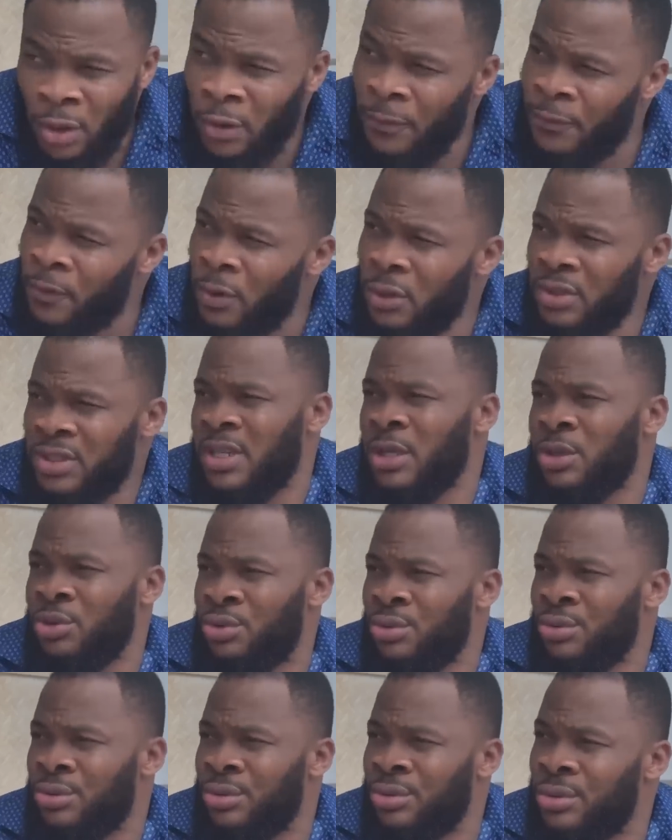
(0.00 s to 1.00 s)
Of course they
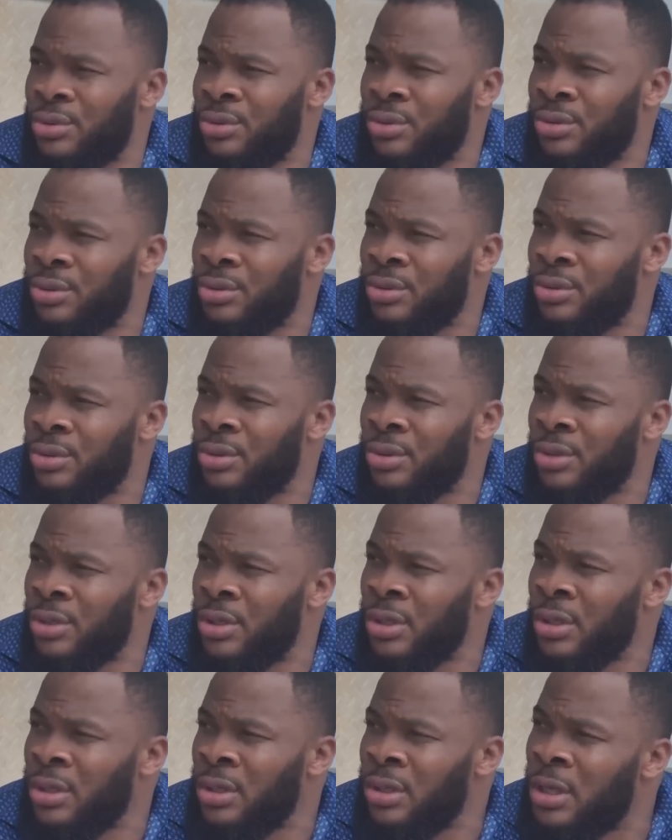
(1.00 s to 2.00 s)
do.
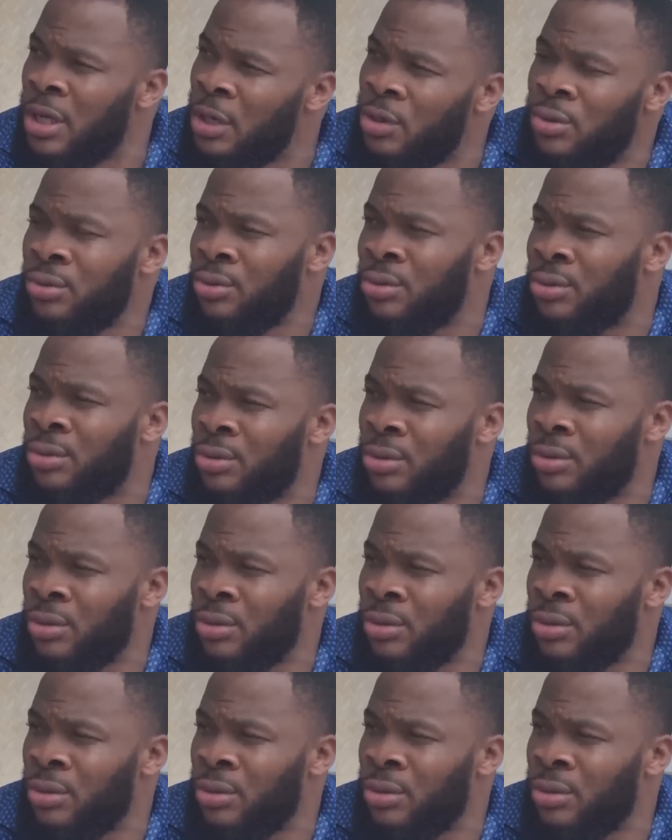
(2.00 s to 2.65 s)
Okay. They do.